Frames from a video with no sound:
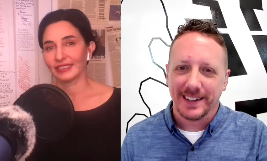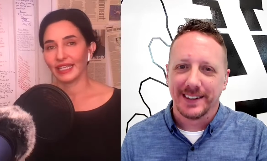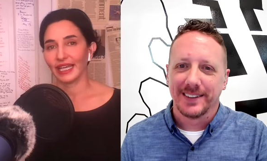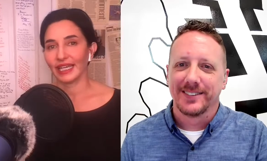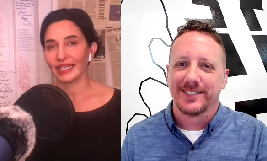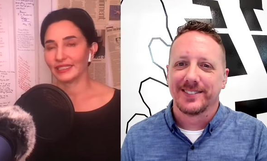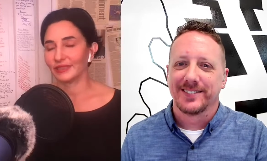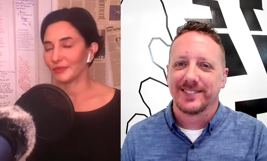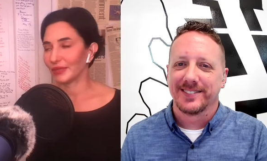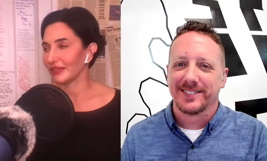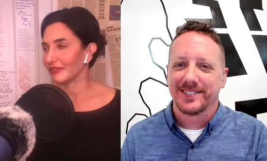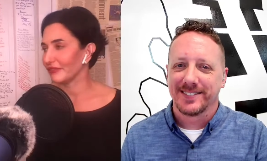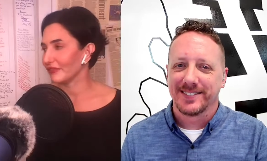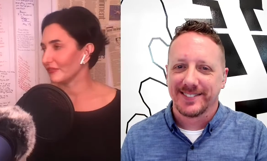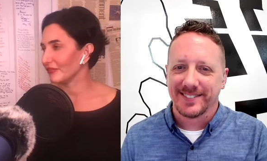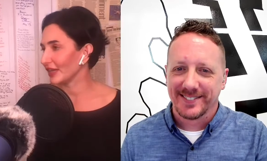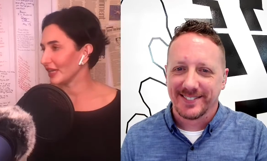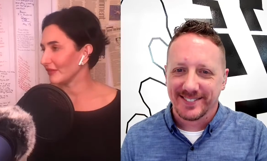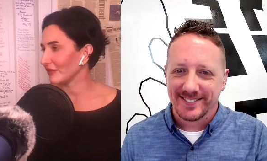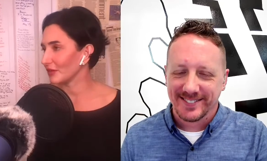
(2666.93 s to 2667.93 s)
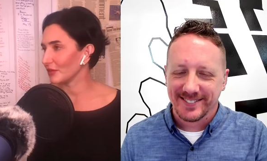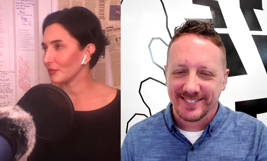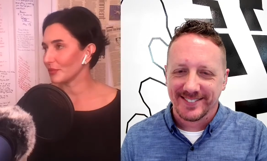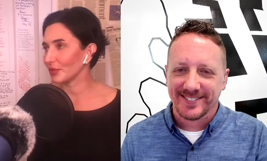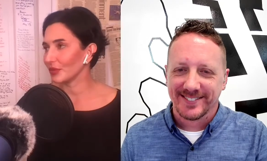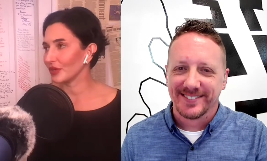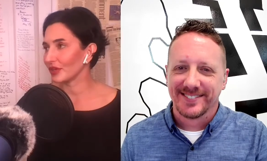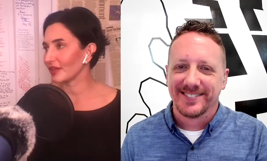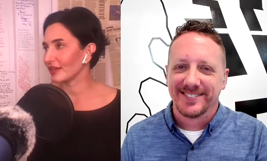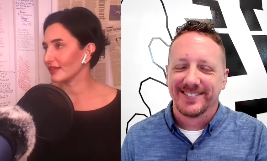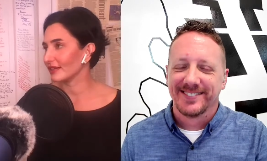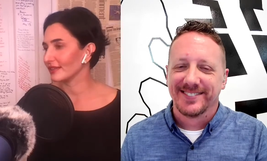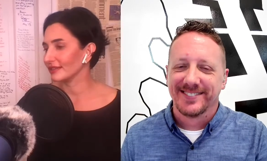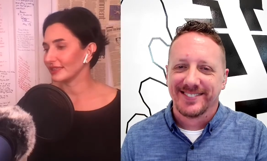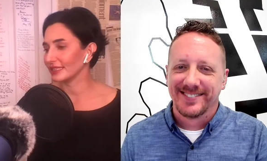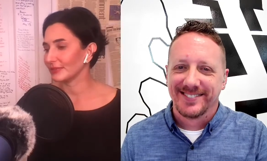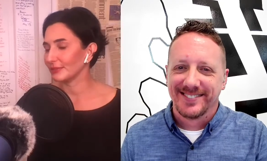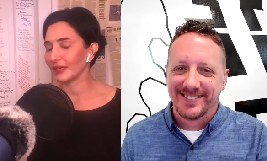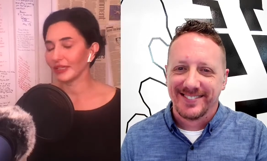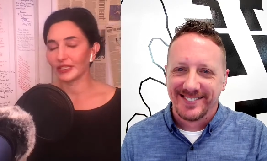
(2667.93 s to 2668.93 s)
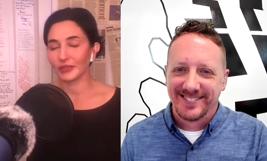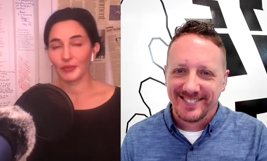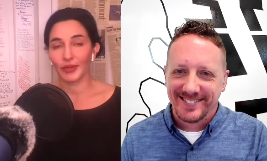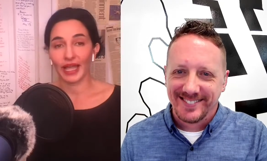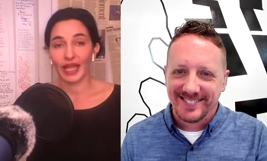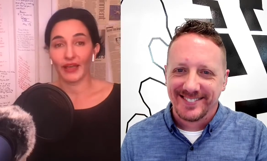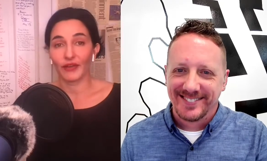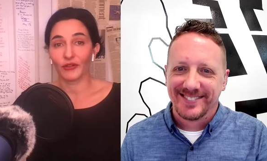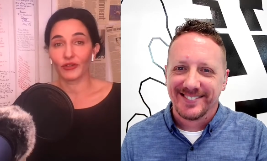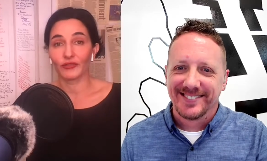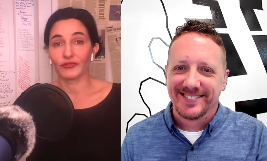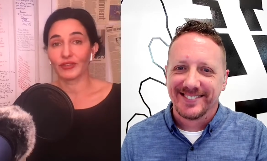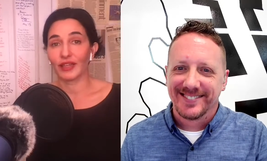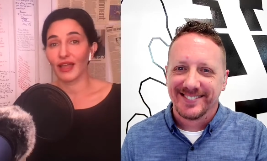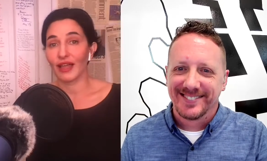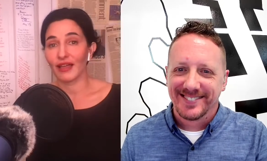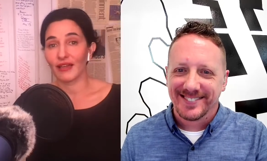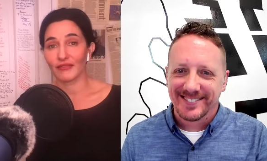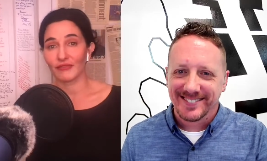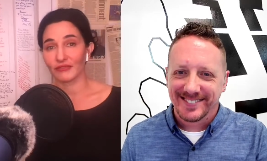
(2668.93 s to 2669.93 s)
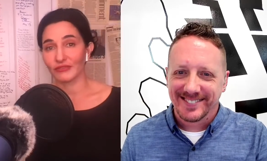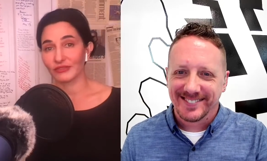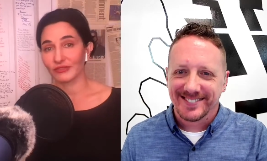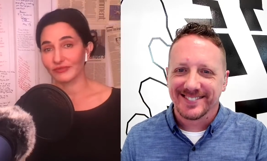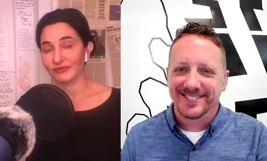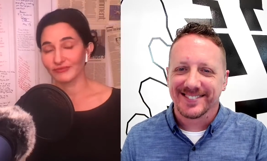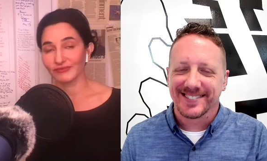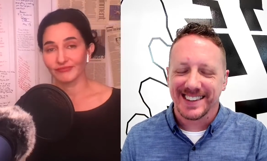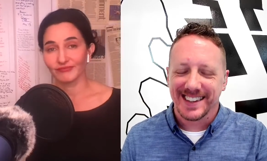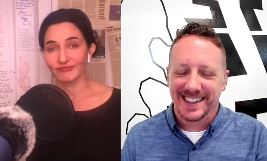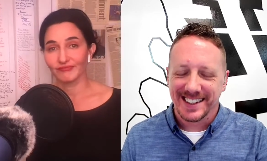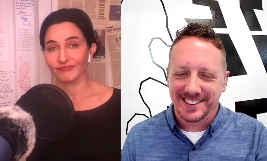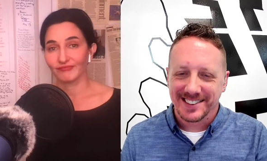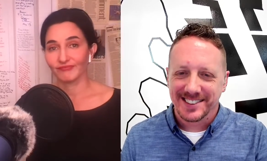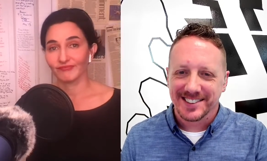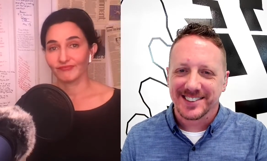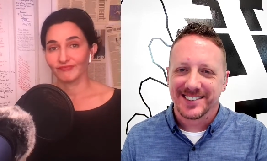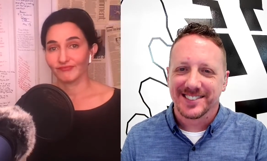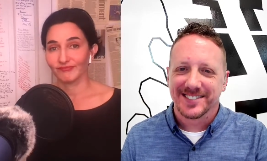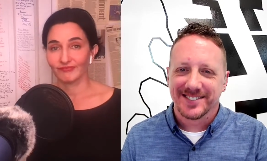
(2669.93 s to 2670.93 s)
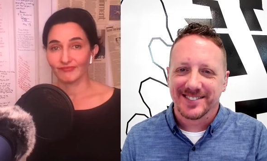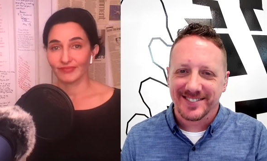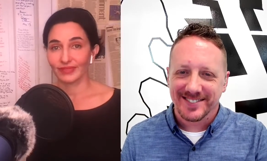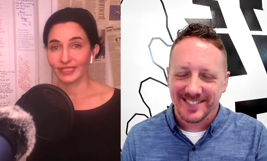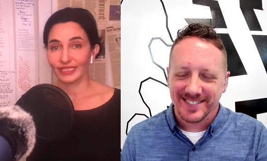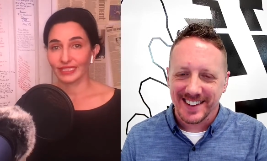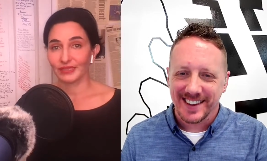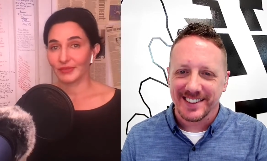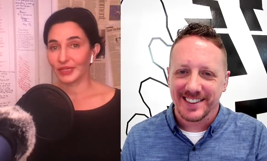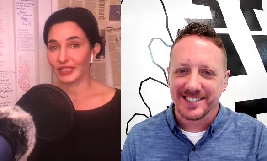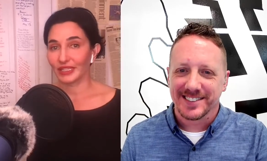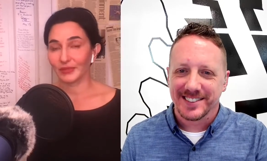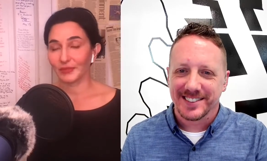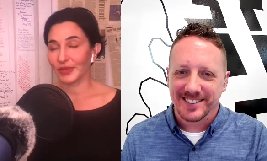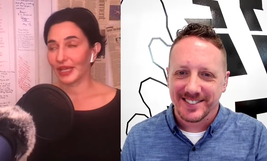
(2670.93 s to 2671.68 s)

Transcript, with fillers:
Speaker 1: That is my favorite book. It's about the power of love. Yes. It's about the